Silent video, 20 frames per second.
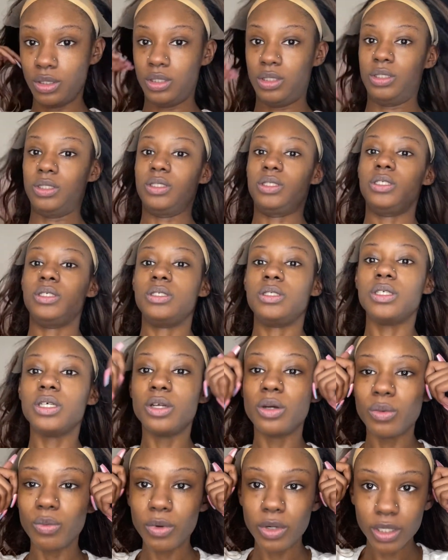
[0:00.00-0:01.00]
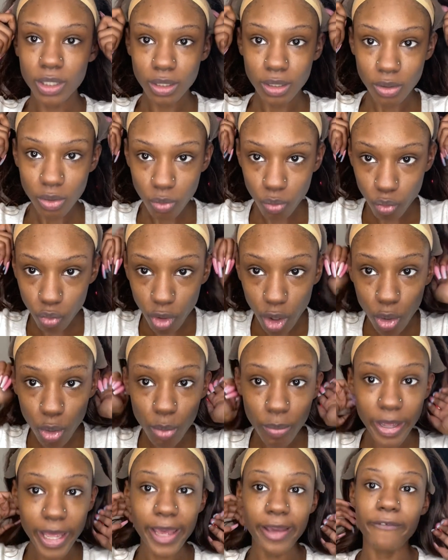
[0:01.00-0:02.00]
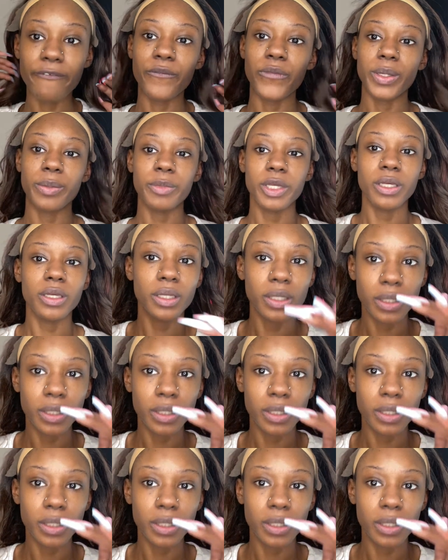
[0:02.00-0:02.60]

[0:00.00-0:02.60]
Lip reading: since they don't want to roll back for me.